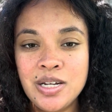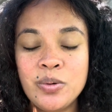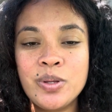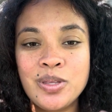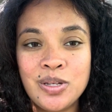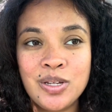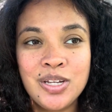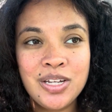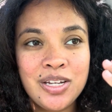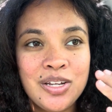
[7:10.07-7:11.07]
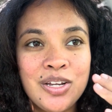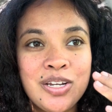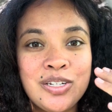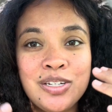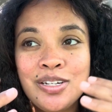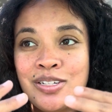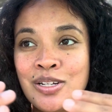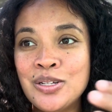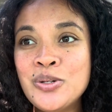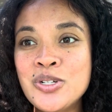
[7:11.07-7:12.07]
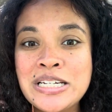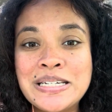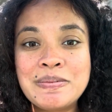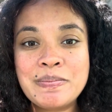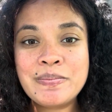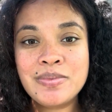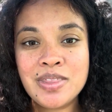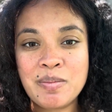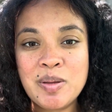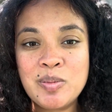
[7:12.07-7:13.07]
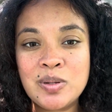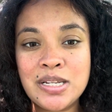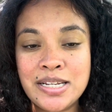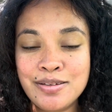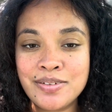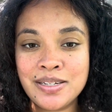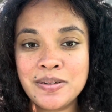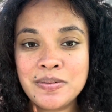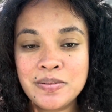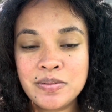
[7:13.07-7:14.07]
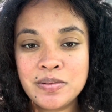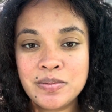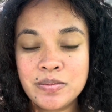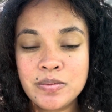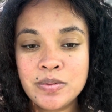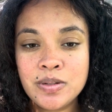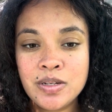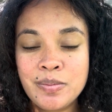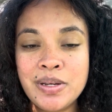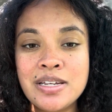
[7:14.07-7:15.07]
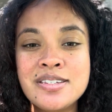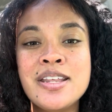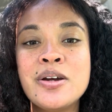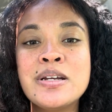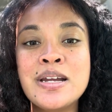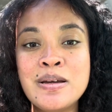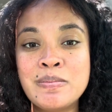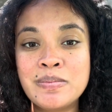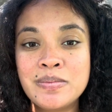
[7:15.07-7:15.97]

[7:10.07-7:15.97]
with the delusion that people live in because they are numb.